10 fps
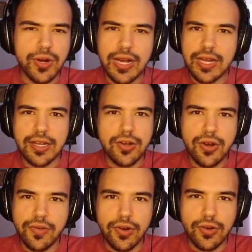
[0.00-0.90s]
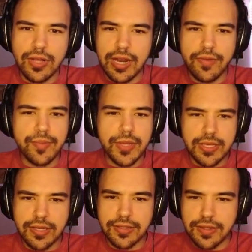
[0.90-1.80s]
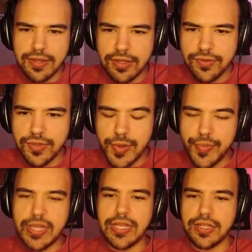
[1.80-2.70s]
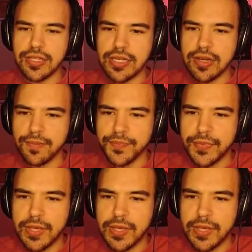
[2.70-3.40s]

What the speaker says: We're not going to go over a whole lot of it because I think there's some opinions in here.